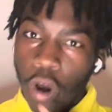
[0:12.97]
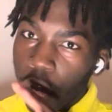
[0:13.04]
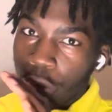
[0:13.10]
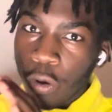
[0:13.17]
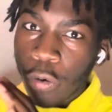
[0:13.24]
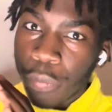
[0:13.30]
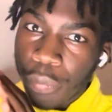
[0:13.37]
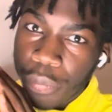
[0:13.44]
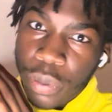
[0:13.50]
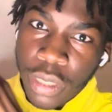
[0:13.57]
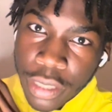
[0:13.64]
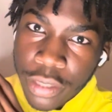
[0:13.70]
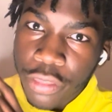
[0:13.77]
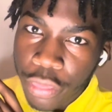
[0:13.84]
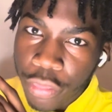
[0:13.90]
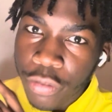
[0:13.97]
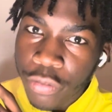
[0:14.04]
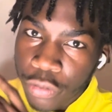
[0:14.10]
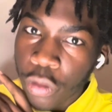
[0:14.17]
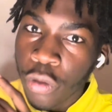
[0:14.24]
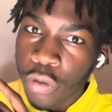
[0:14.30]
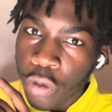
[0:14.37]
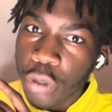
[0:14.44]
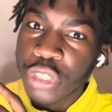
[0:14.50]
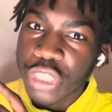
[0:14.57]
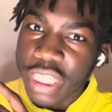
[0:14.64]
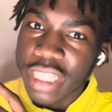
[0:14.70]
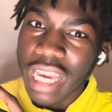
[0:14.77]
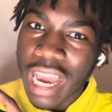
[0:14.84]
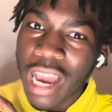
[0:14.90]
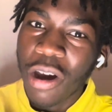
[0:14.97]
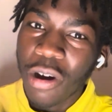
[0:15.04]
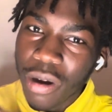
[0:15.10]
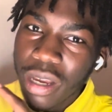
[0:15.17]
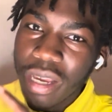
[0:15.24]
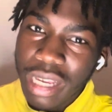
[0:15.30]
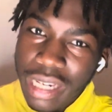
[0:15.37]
Although, please do go check it out.